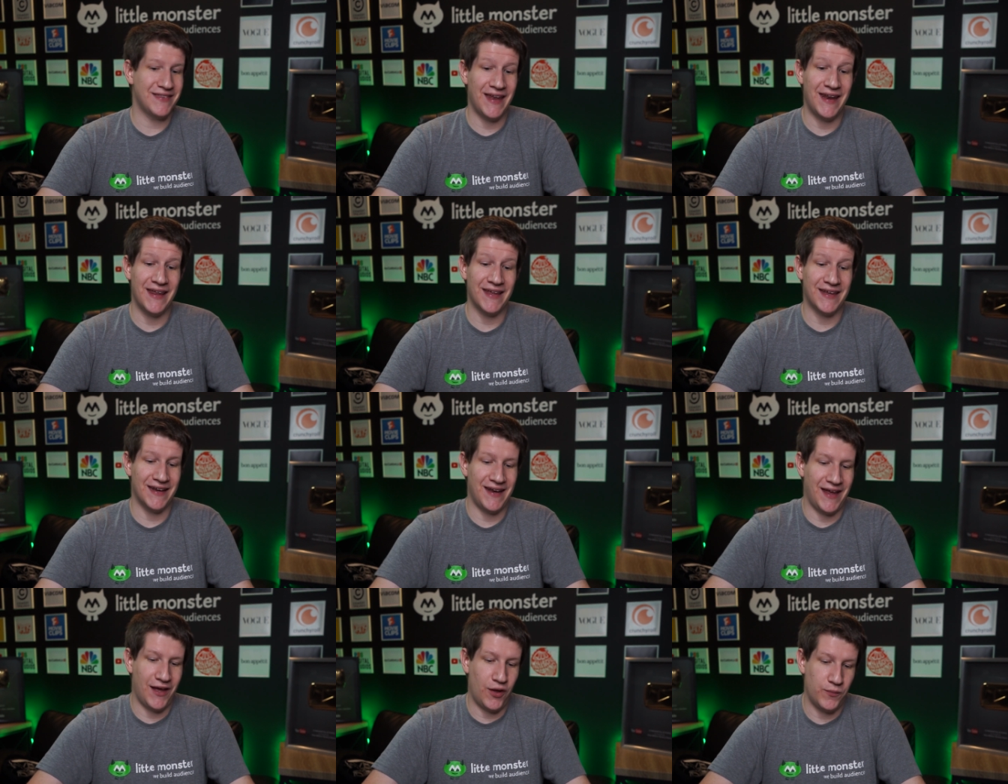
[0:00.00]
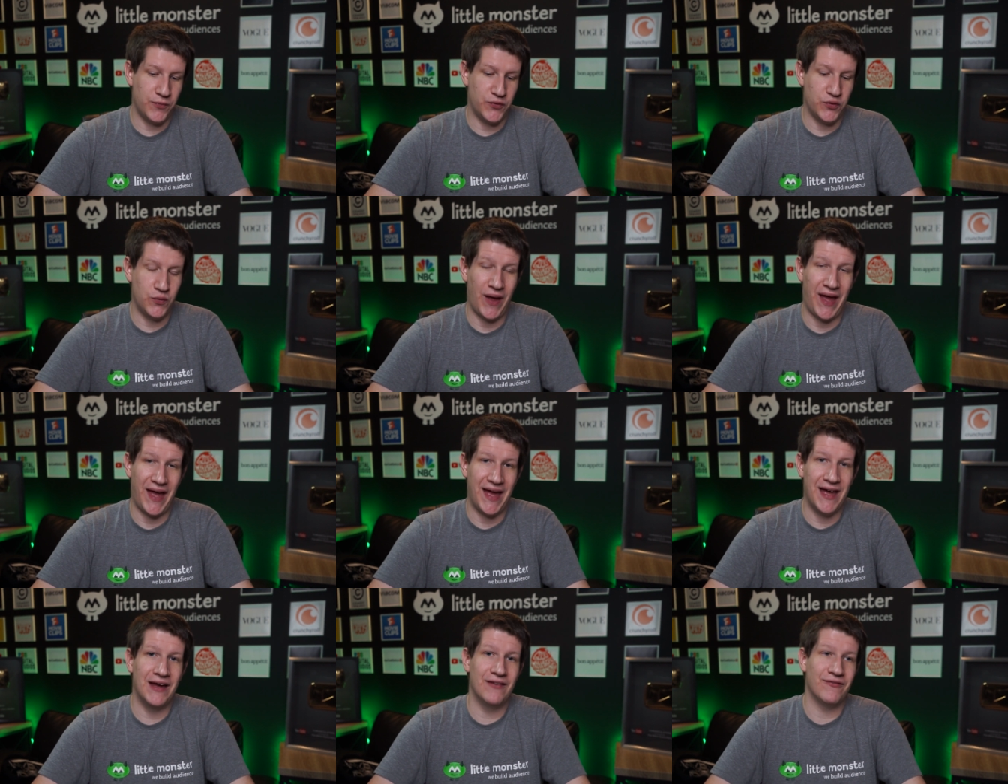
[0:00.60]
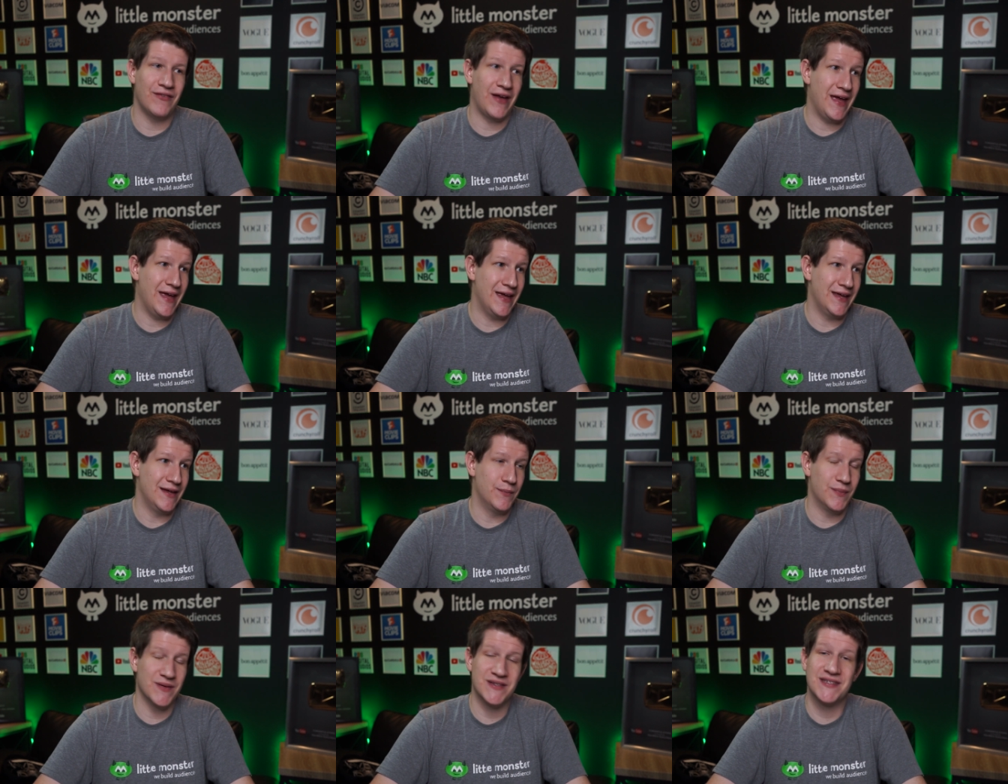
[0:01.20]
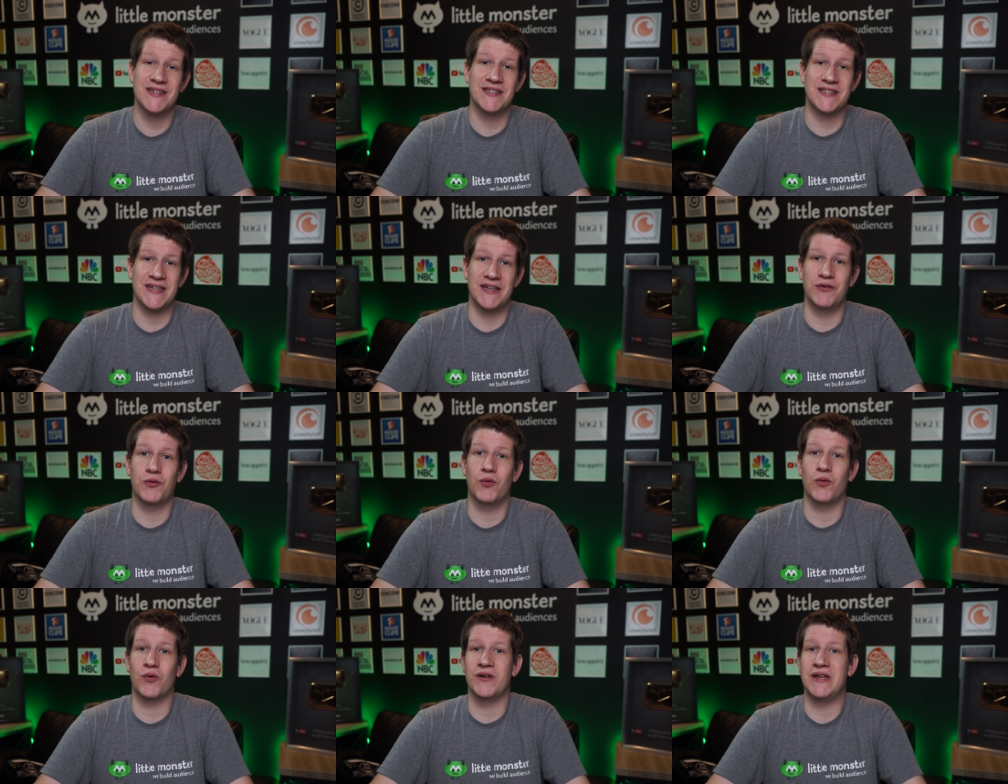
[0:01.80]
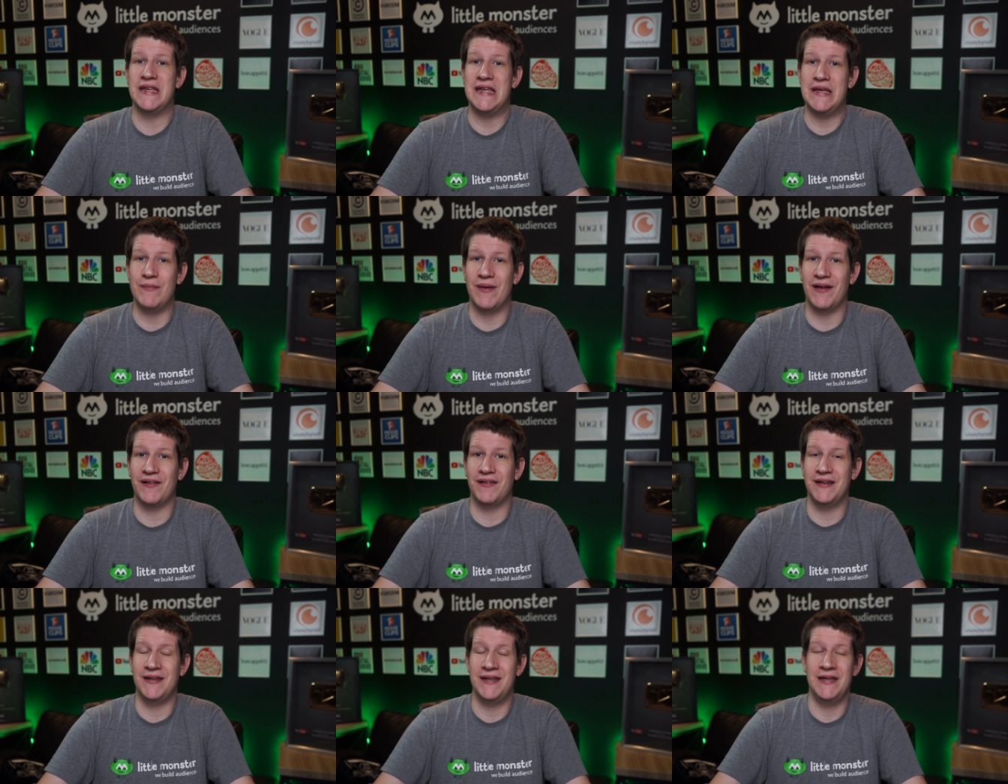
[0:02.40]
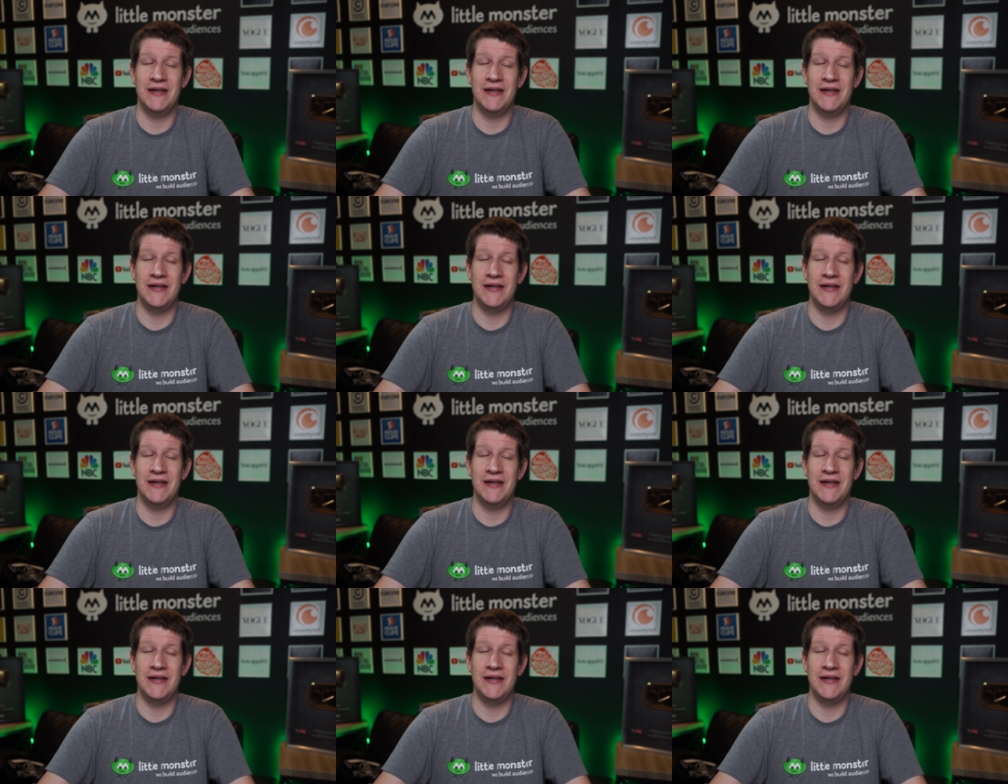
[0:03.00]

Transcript: then it can help to have a business inquiry email in